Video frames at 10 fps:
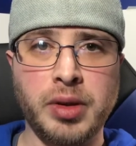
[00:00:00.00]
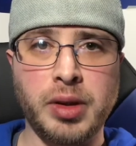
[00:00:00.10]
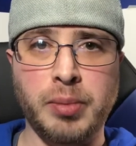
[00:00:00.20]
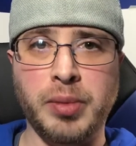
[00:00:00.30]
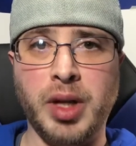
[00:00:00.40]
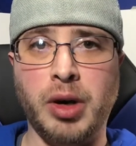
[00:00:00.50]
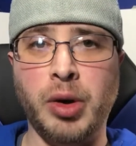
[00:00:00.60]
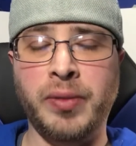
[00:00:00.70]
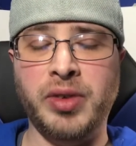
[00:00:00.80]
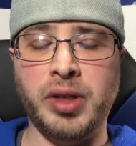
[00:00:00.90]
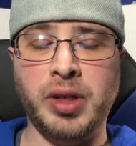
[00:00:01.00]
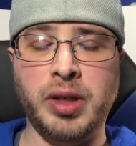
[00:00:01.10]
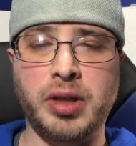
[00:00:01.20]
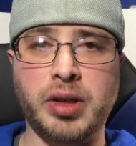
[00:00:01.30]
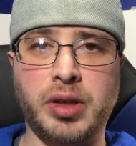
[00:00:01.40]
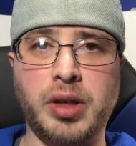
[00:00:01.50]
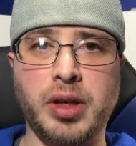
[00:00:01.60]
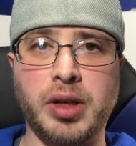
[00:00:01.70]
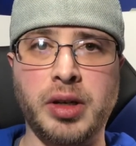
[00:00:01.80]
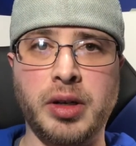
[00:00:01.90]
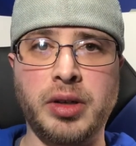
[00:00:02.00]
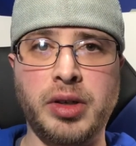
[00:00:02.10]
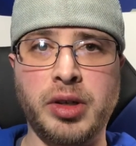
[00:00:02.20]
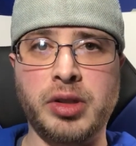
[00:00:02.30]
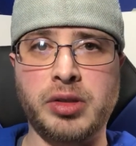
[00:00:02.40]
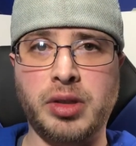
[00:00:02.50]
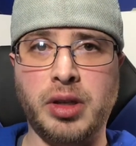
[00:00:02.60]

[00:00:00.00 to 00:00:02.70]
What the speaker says: and hopefully the years